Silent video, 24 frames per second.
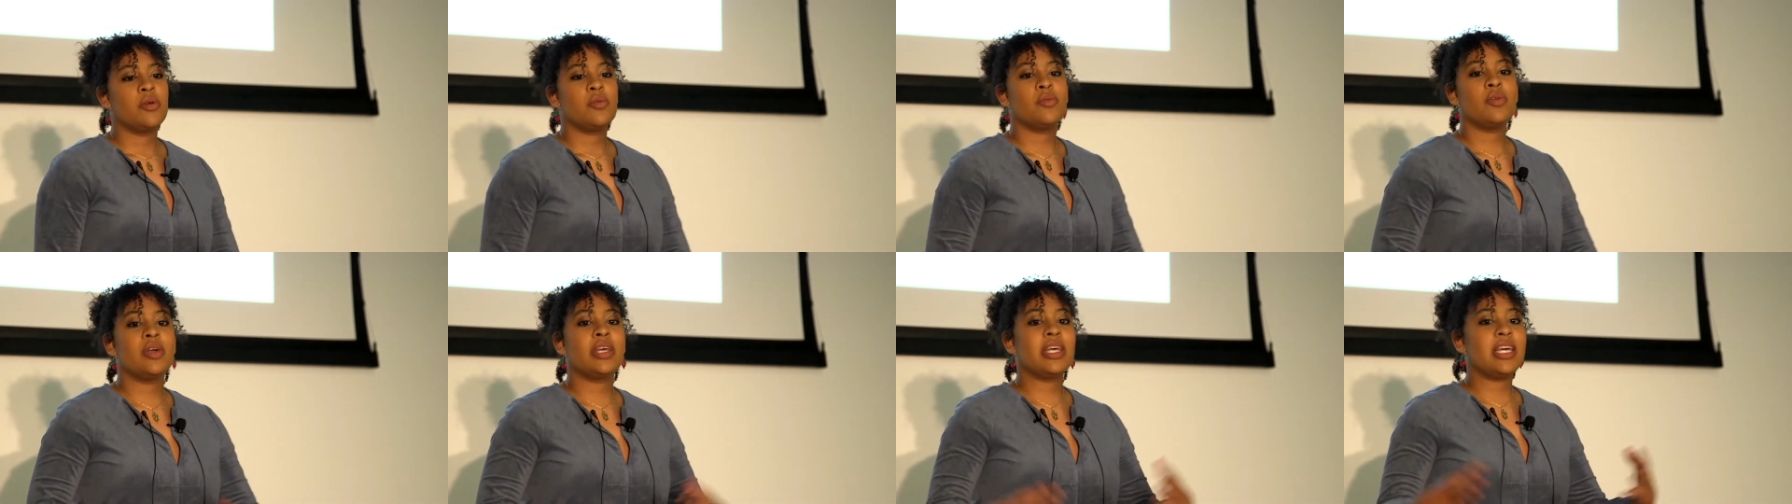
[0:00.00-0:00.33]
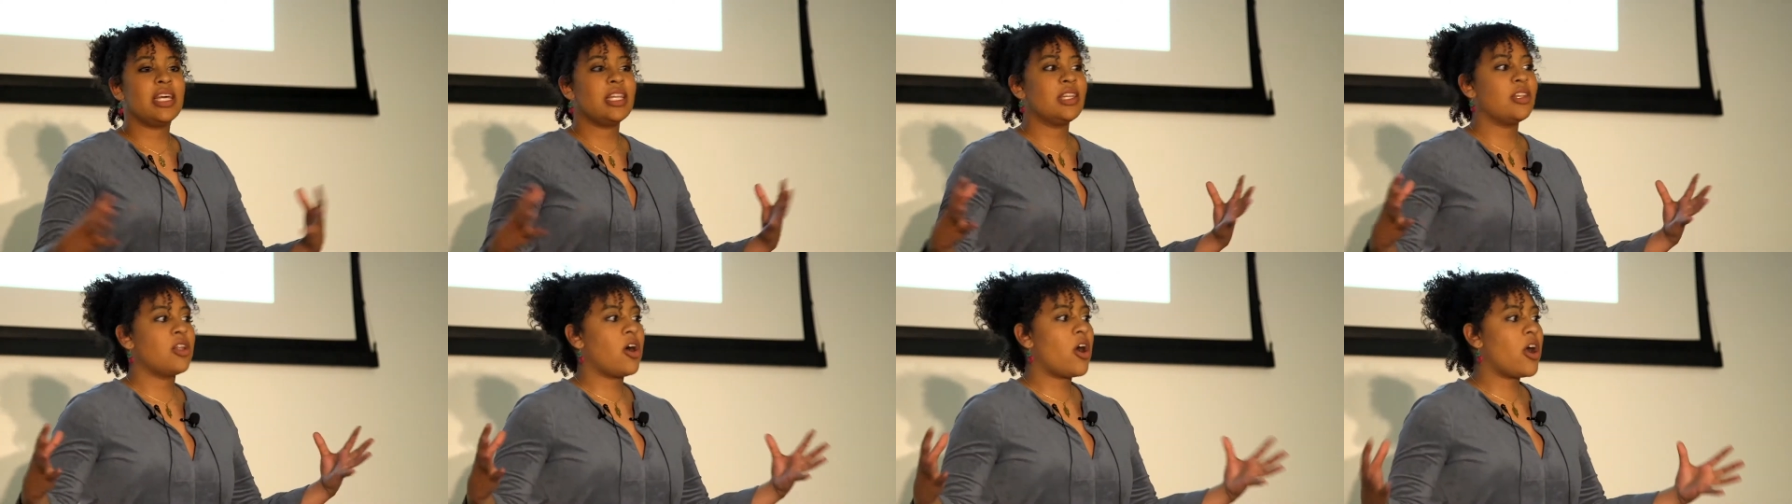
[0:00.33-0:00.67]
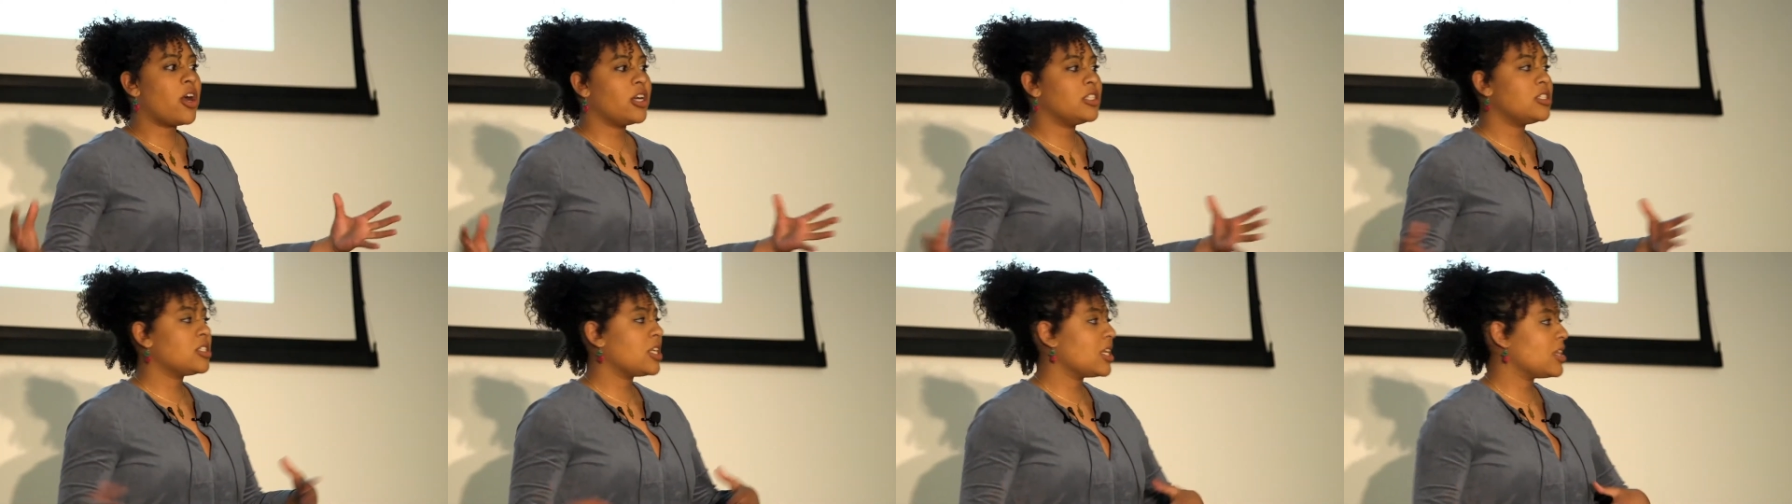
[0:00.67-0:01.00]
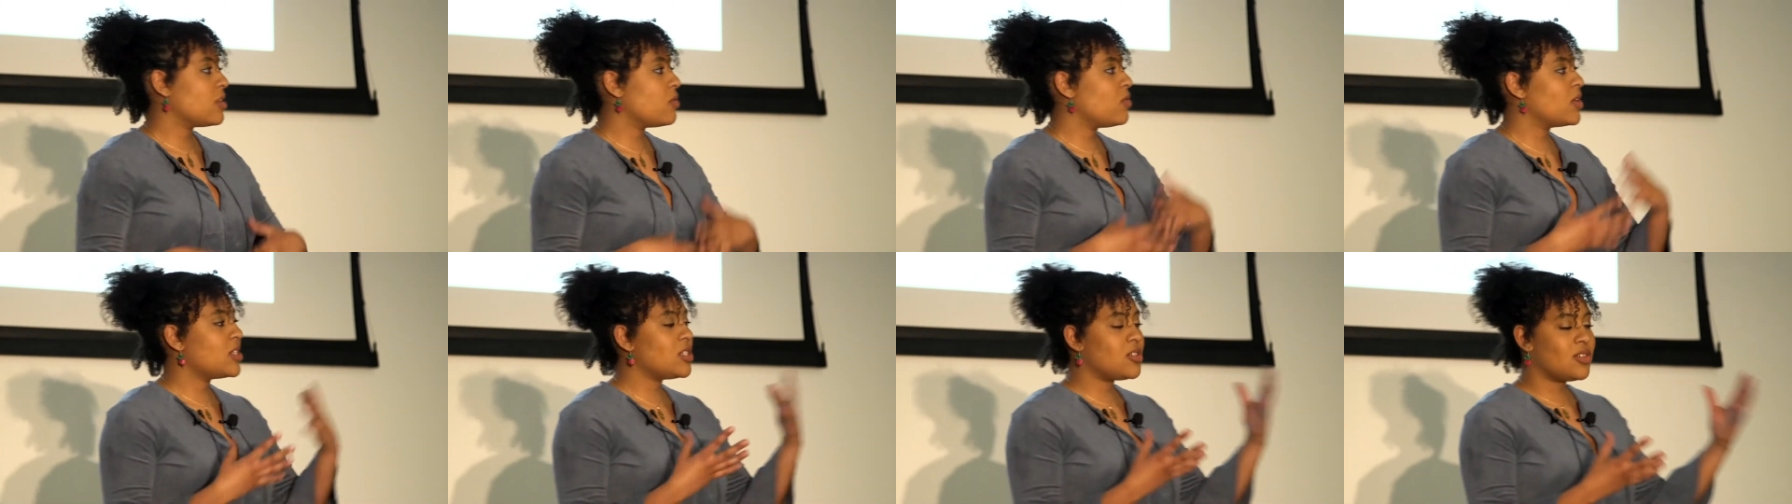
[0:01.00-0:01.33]
really large,
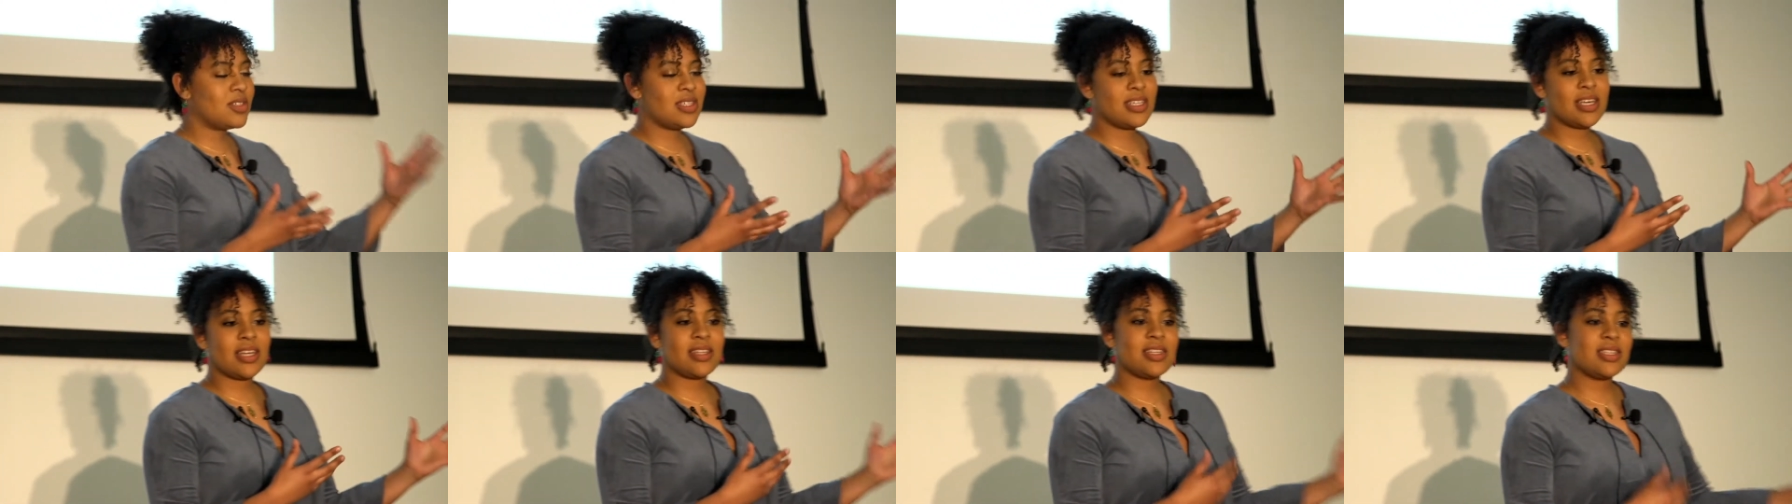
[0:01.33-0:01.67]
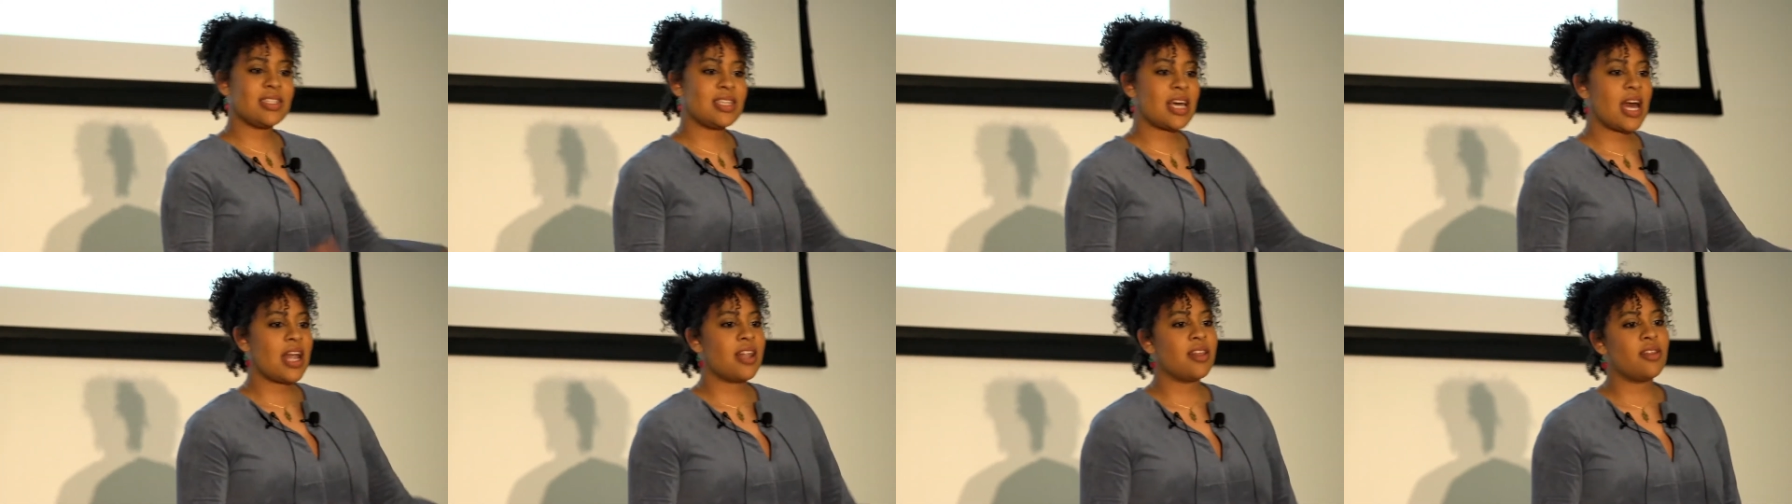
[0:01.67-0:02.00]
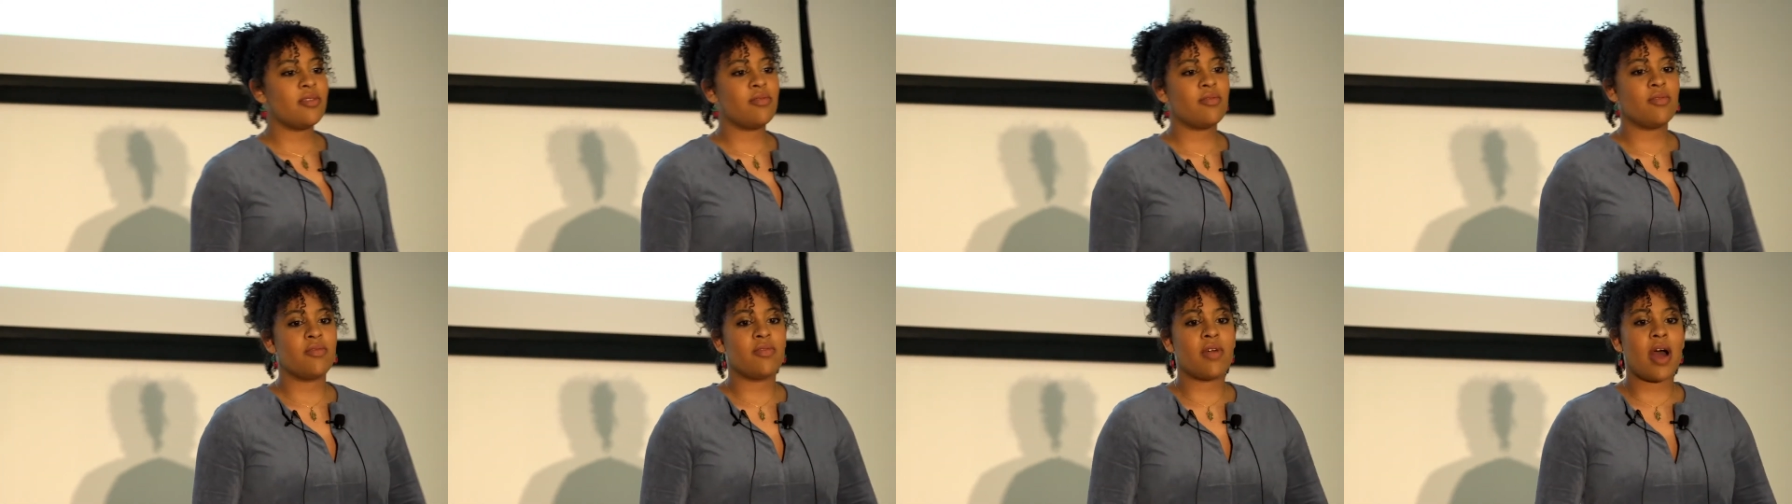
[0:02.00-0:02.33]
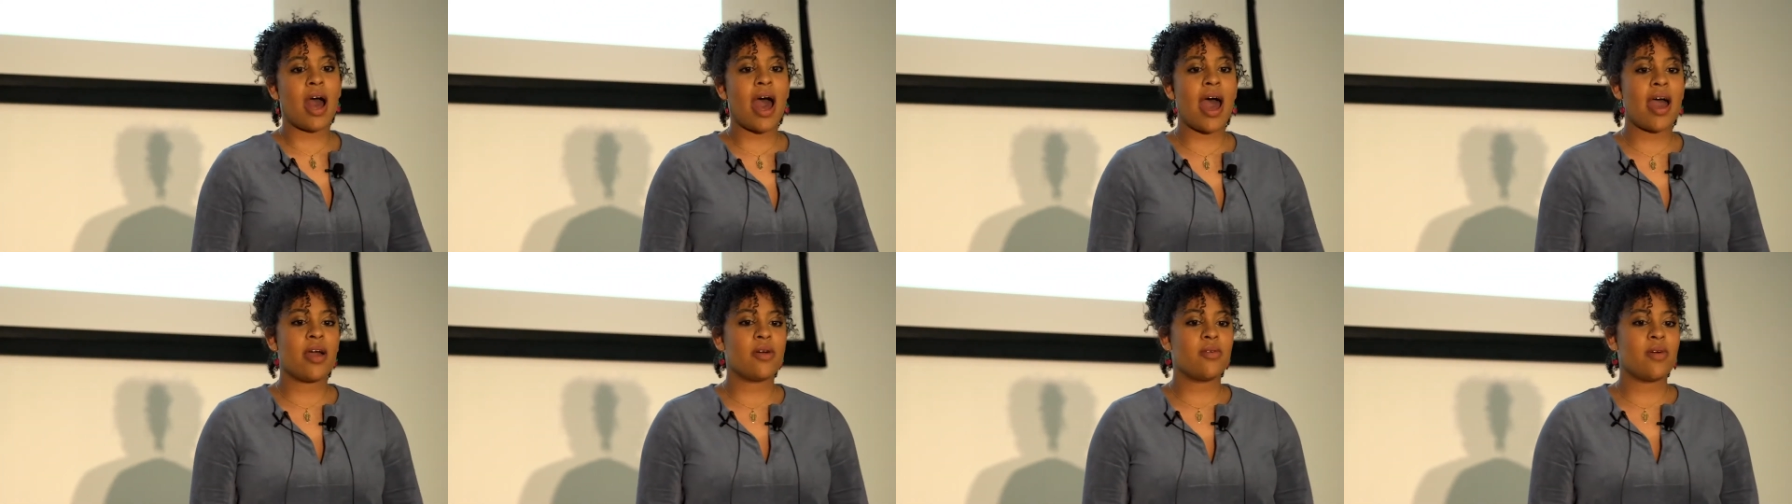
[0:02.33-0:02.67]
like the ones you see on the side of the
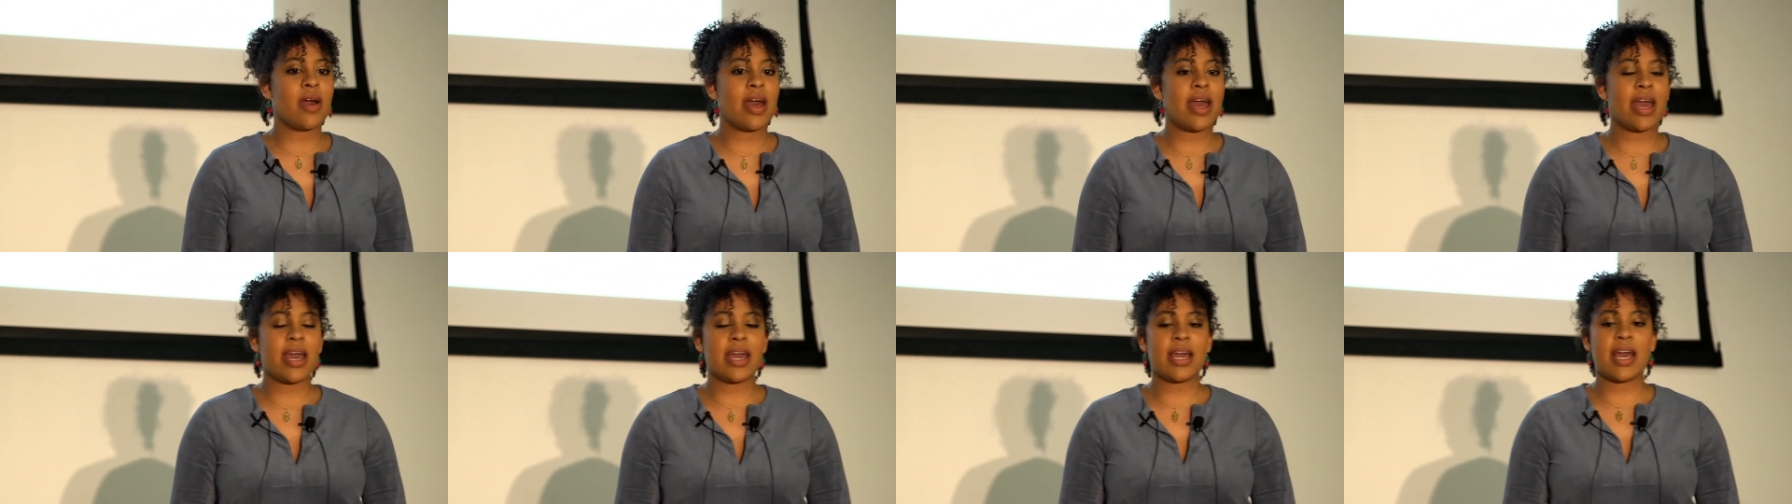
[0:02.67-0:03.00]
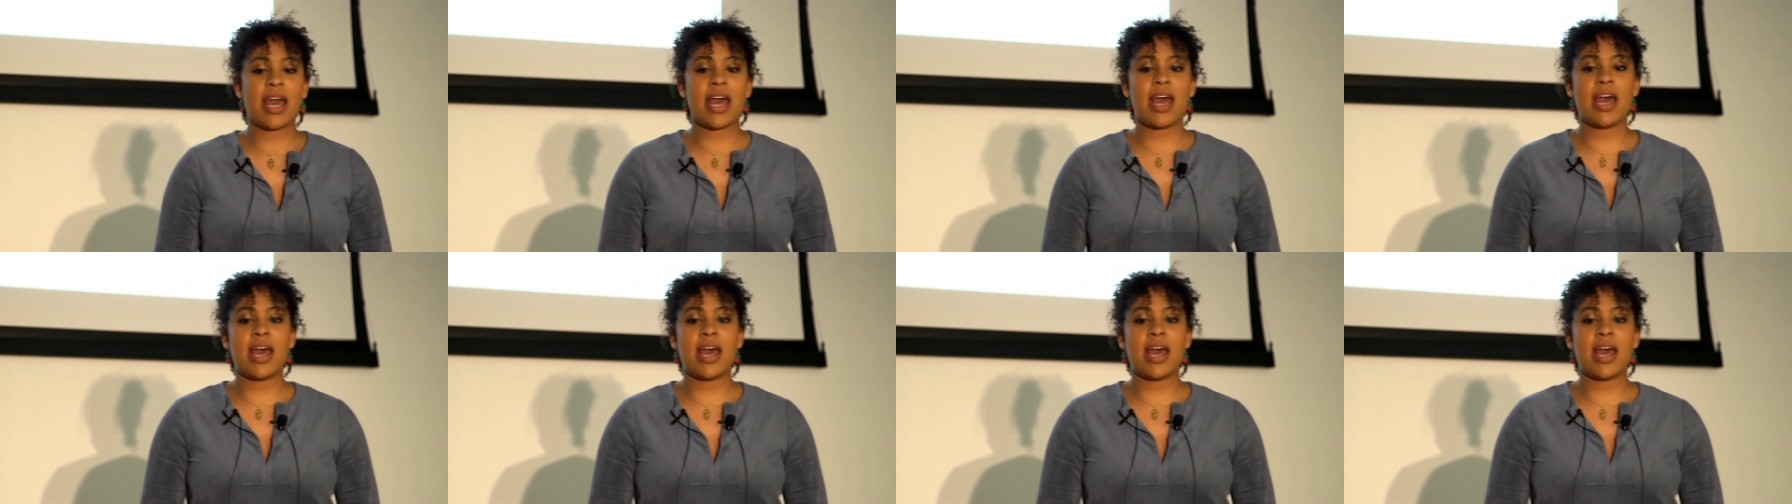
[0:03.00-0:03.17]
highway,